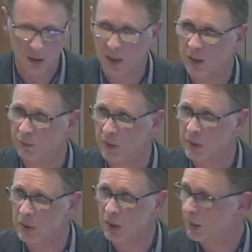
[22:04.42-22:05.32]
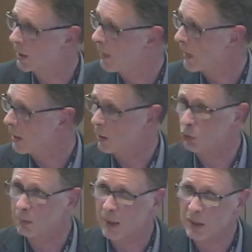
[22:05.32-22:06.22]
LFS. And the
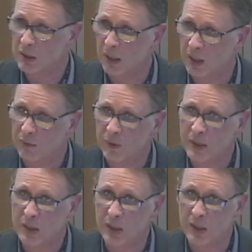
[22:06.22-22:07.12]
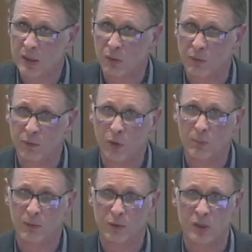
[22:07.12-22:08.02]
masked LFS is a form
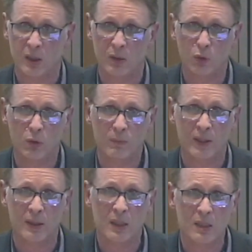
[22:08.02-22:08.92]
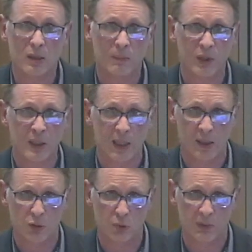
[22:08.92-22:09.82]
of the syndrome that needs something
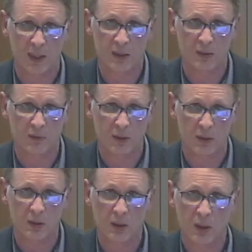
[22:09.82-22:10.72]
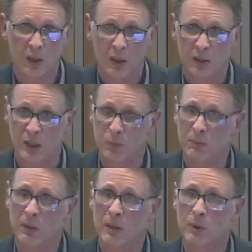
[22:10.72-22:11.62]
else to be activated. That's
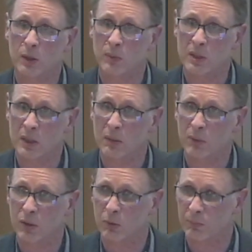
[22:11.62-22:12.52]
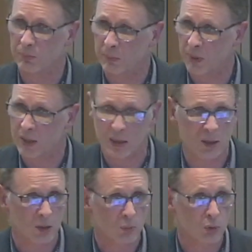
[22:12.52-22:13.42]
probably what we see with the
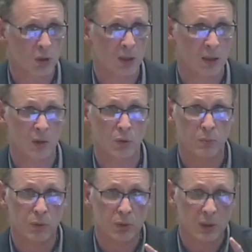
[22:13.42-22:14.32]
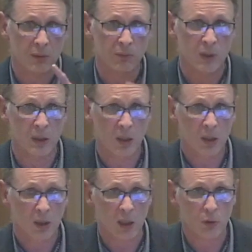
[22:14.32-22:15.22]
Brazilian mutant, and it was beautifully
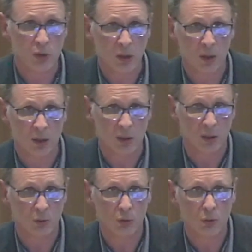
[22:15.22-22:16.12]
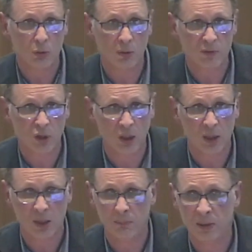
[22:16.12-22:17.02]
illustrated in the talk of Jerry
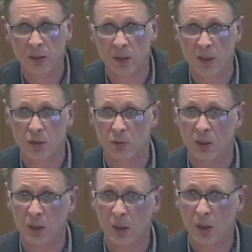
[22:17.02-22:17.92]
Dambetti yesterday,